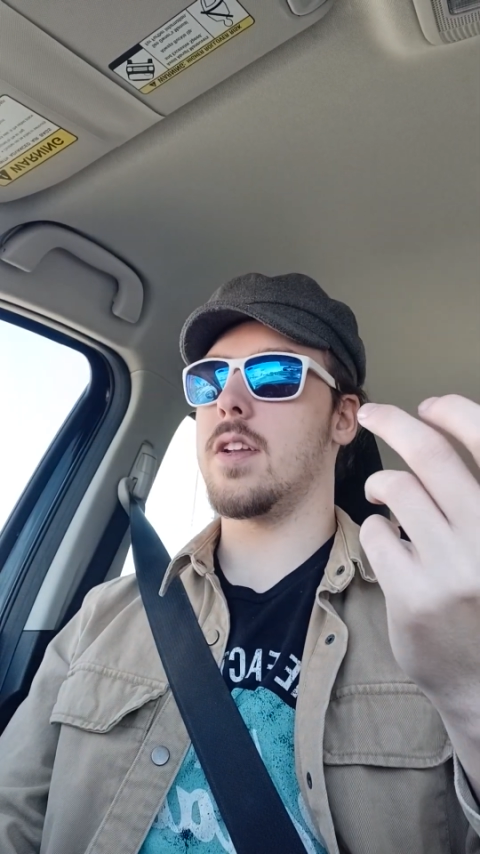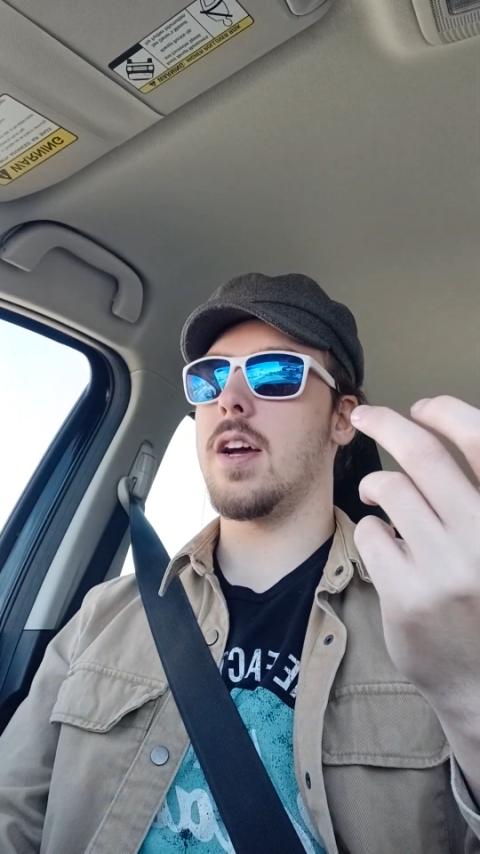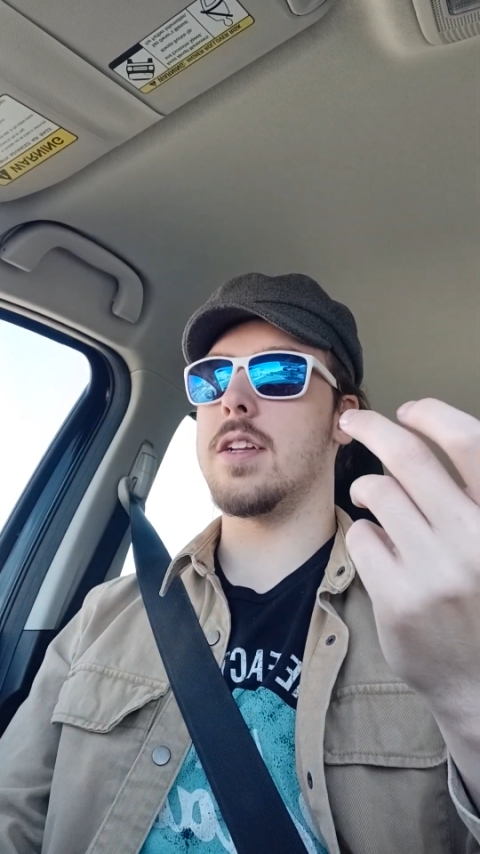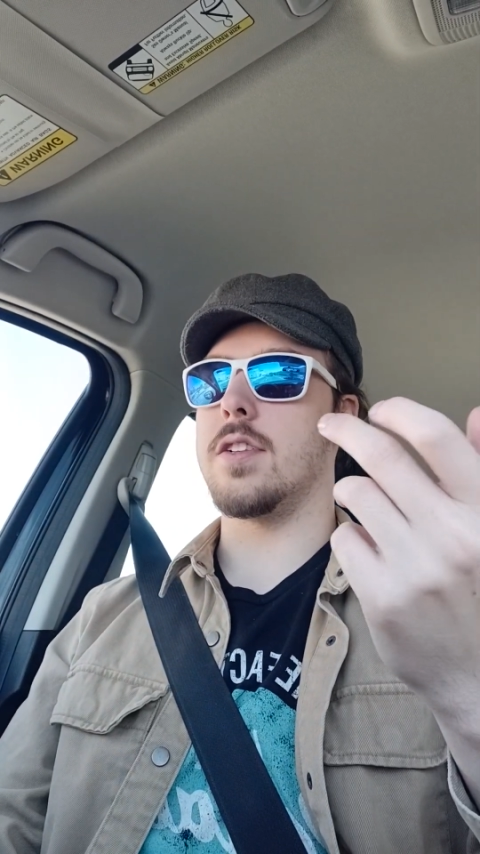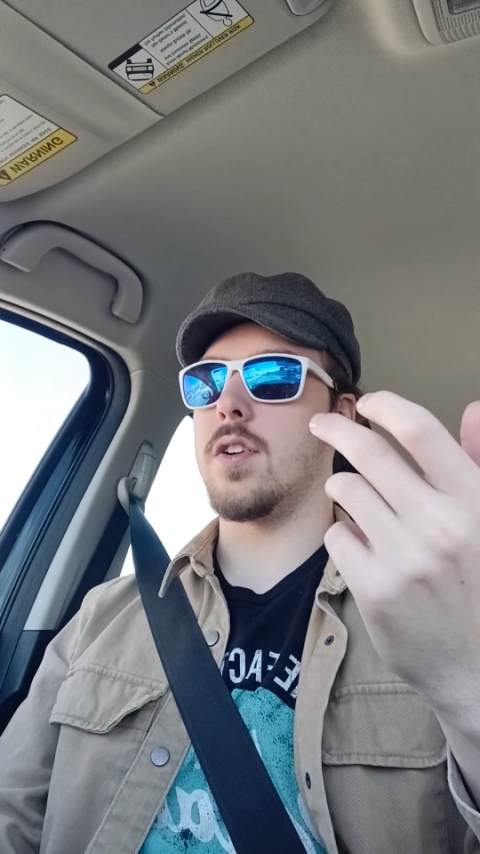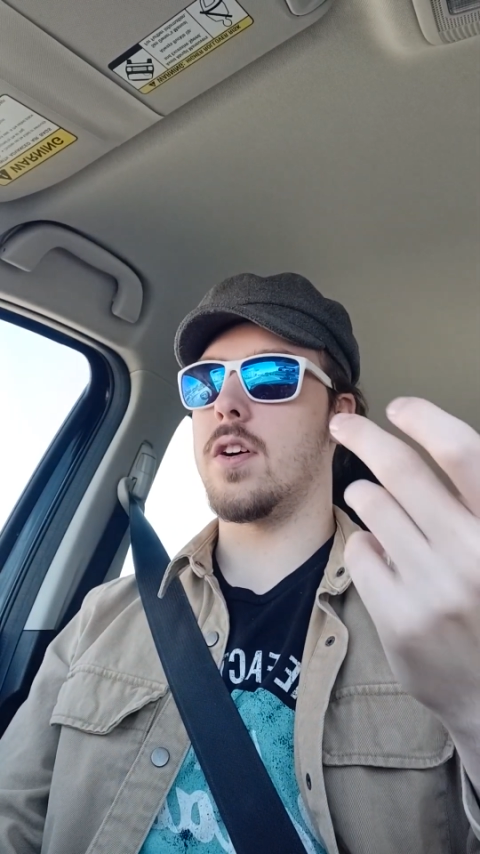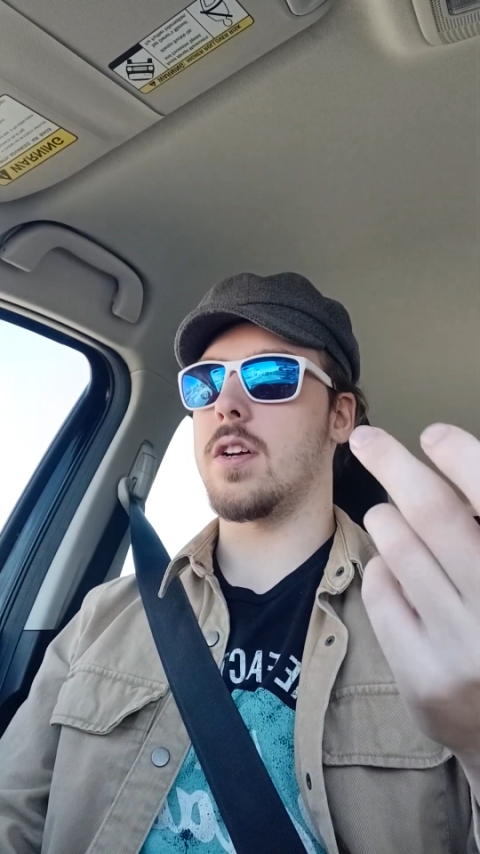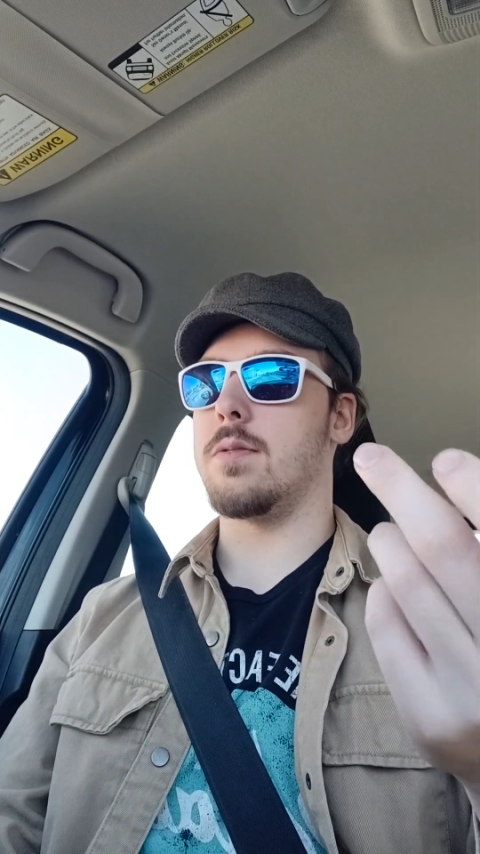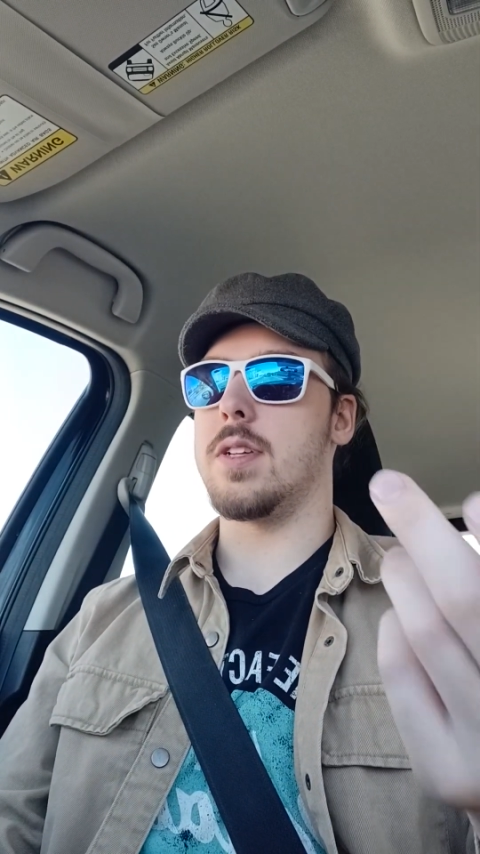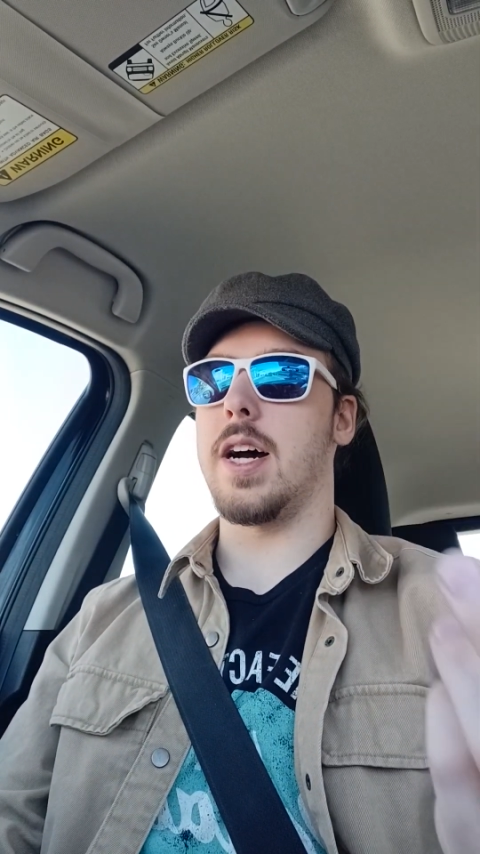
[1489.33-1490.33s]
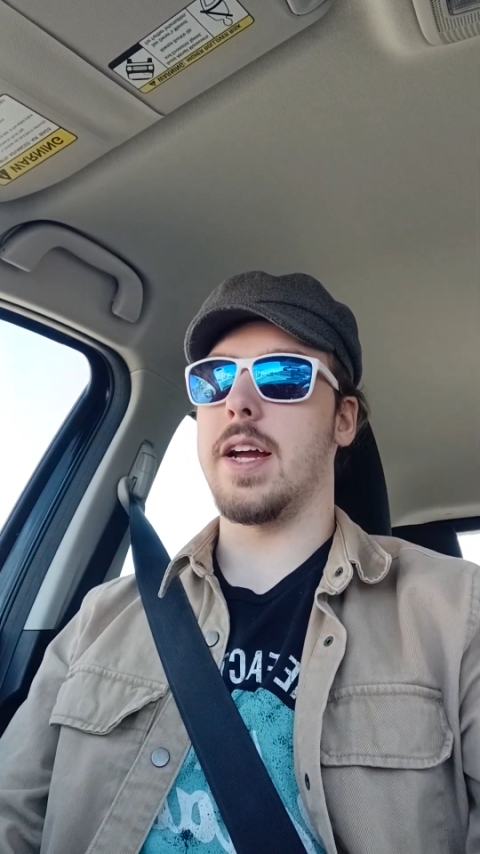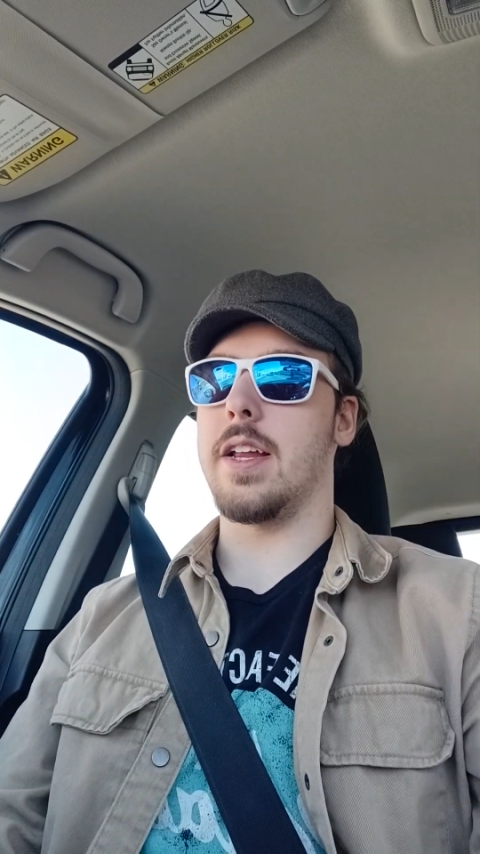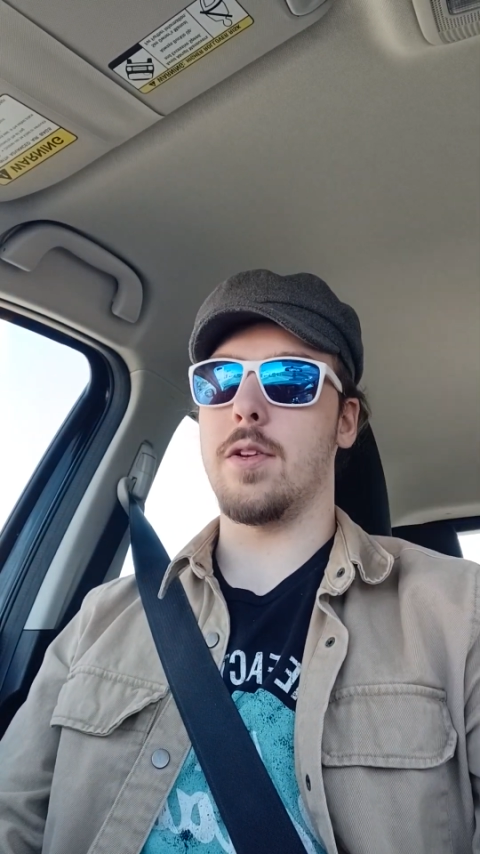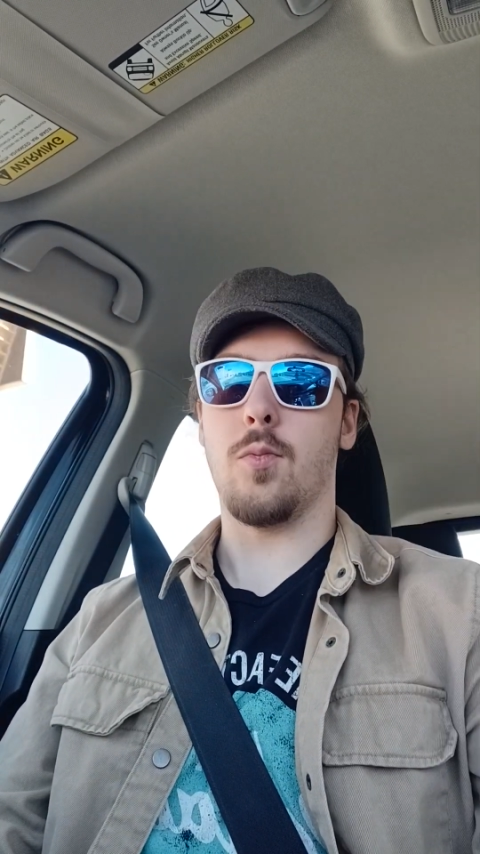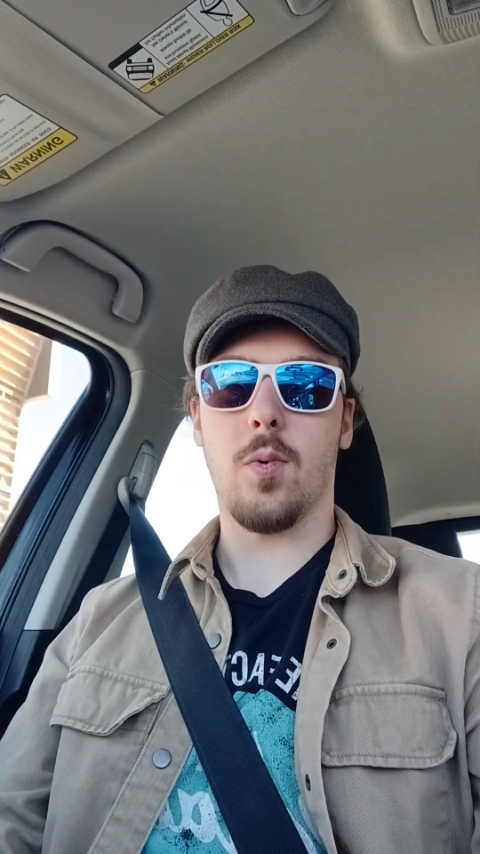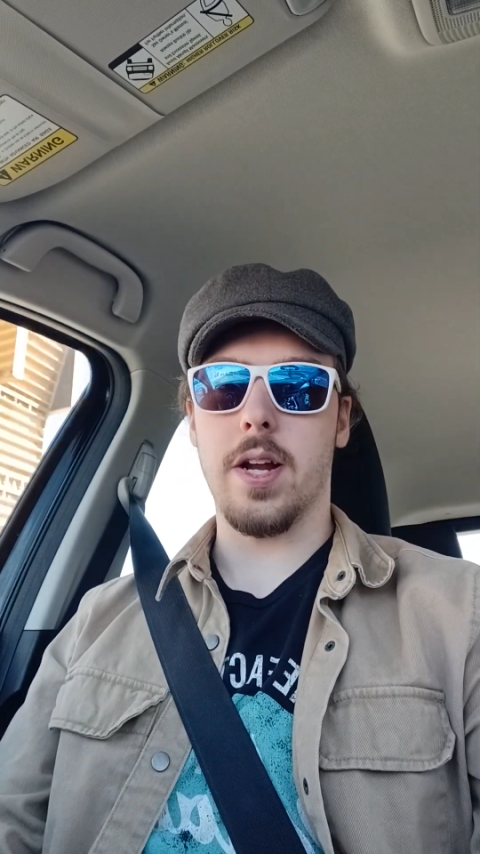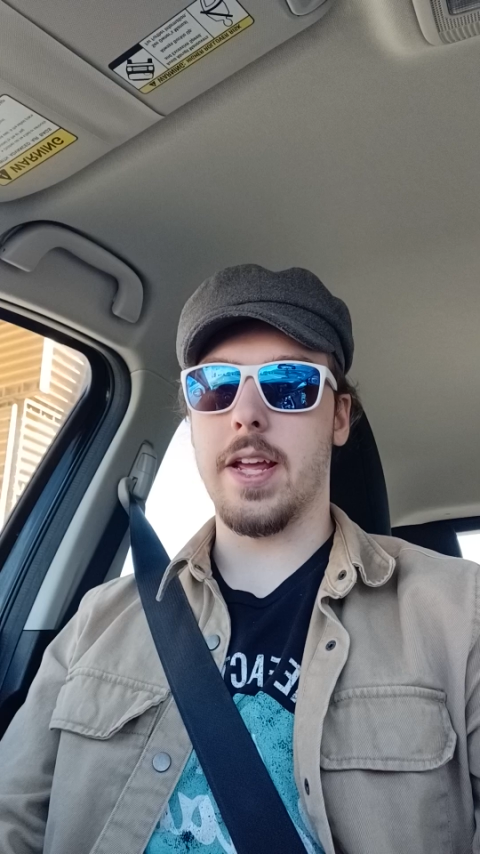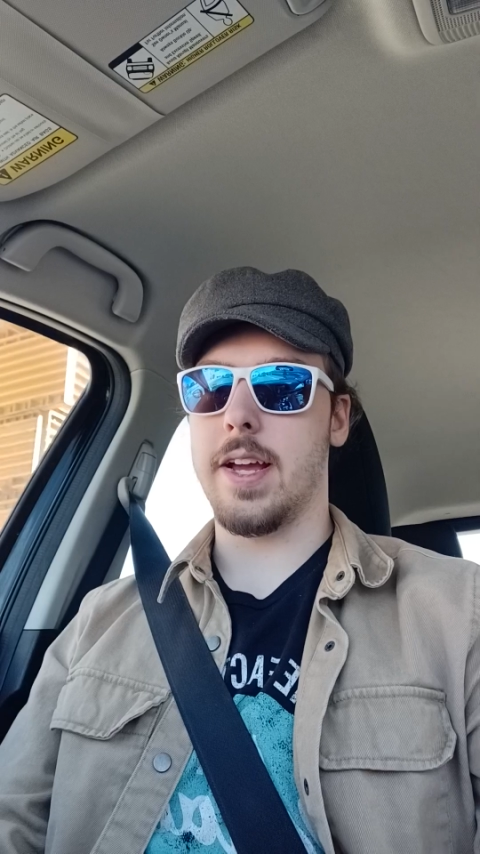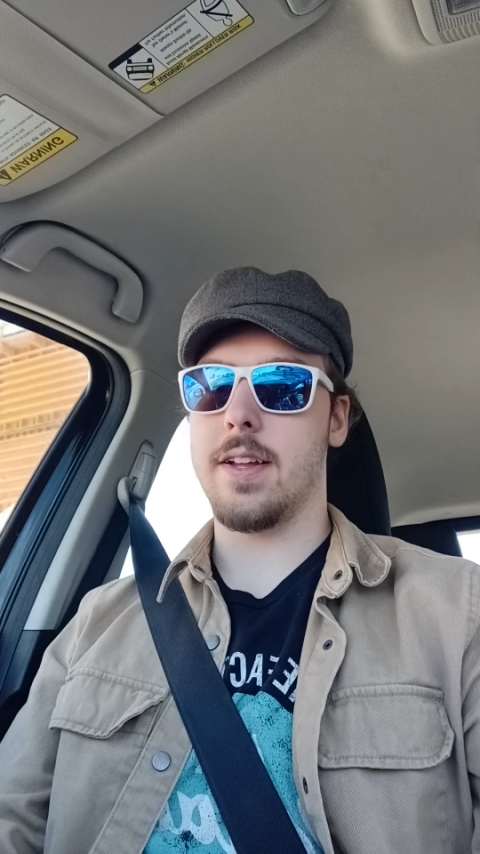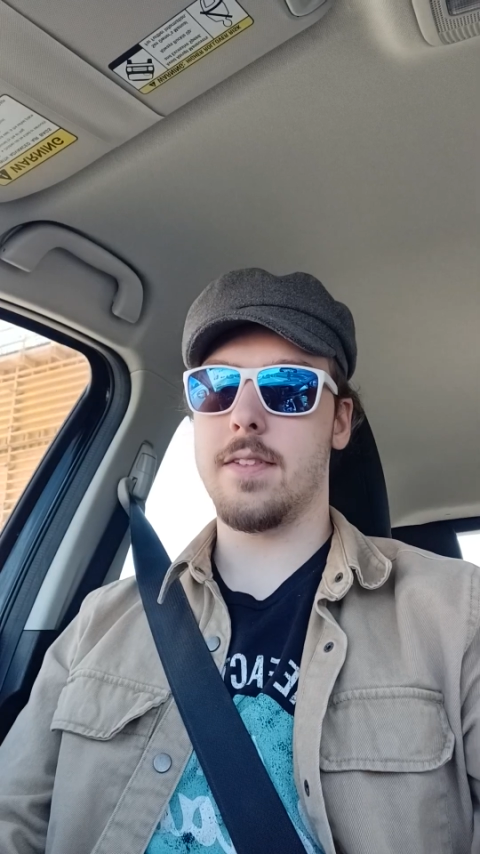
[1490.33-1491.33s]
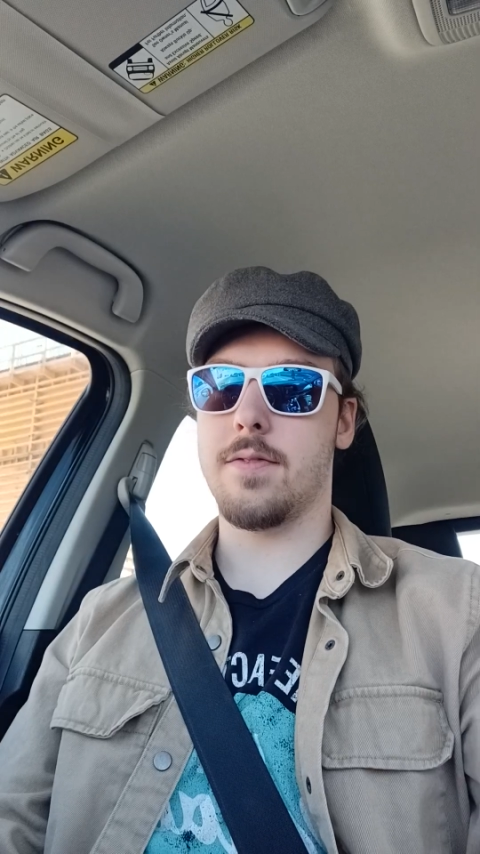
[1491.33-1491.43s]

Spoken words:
a Dodongo died in 1 hit